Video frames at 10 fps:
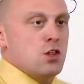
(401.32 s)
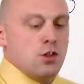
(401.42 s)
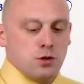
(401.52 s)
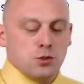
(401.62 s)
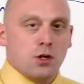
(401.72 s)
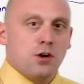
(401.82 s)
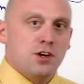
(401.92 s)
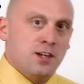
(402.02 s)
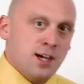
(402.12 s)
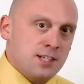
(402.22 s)
Those are
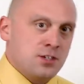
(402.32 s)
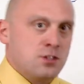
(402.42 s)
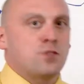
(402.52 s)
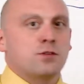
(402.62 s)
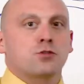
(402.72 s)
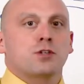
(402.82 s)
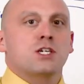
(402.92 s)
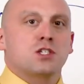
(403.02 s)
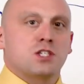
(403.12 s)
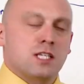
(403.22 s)
not the
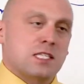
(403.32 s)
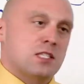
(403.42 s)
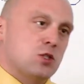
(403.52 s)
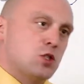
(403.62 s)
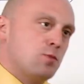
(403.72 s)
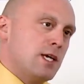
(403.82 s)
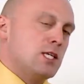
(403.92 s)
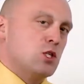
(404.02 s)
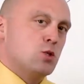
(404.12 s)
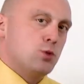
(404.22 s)
filtration slits. The
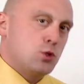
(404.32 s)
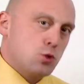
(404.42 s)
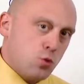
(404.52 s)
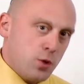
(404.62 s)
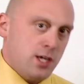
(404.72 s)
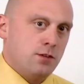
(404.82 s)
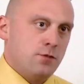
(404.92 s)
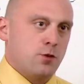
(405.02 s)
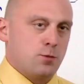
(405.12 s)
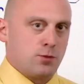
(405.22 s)
spaces between
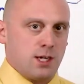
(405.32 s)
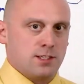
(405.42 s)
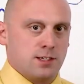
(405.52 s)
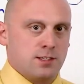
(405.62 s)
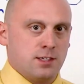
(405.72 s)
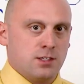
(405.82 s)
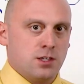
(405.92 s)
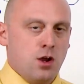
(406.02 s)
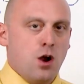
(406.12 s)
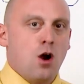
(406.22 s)
foot processes
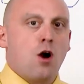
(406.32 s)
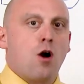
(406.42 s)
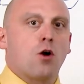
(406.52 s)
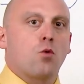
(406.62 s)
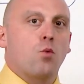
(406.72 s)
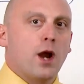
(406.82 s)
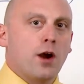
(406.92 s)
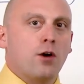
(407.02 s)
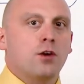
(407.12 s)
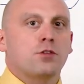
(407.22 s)
are
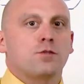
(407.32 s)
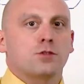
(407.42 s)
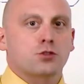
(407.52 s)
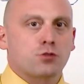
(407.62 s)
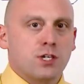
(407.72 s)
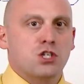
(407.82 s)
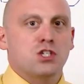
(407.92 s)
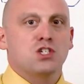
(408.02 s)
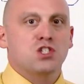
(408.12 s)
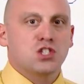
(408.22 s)
where the
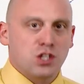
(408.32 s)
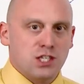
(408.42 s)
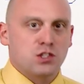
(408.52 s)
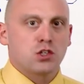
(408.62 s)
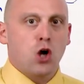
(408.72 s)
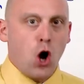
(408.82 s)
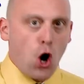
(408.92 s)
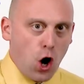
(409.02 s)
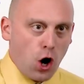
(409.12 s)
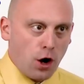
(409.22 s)
filtration slits
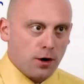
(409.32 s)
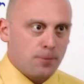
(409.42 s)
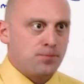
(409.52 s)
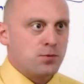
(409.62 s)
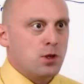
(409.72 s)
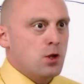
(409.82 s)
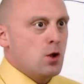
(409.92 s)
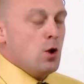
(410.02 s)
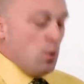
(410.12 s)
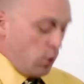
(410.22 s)
are.
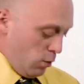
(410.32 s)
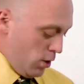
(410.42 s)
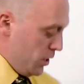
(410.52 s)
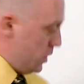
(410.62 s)
What I want